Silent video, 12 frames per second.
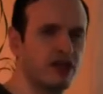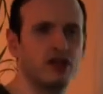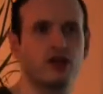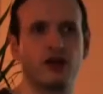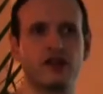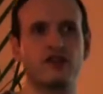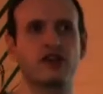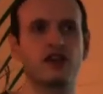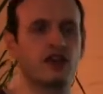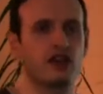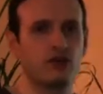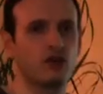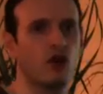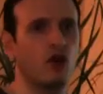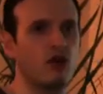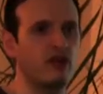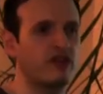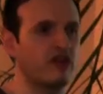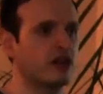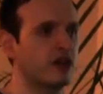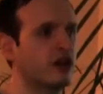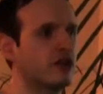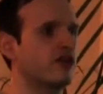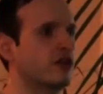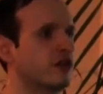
or anything. You can do the whole thing on a single